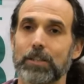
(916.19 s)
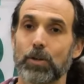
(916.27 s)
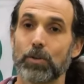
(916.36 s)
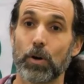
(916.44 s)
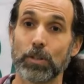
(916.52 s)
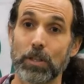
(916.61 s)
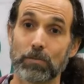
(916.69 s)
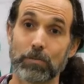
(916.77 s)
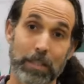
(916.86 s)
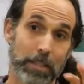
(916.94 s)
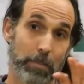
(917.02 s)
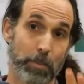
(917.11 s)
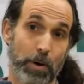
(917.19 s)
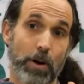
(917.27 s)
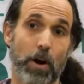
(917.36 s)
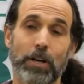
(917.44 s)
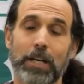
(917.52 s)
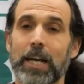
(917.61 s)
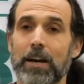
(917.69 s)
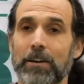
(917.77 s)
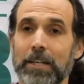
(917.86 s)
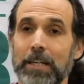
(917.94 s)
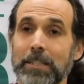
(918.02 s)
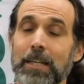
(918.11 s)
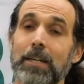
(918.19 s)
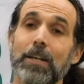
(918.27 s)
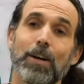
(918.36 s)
So those are really the priority areas.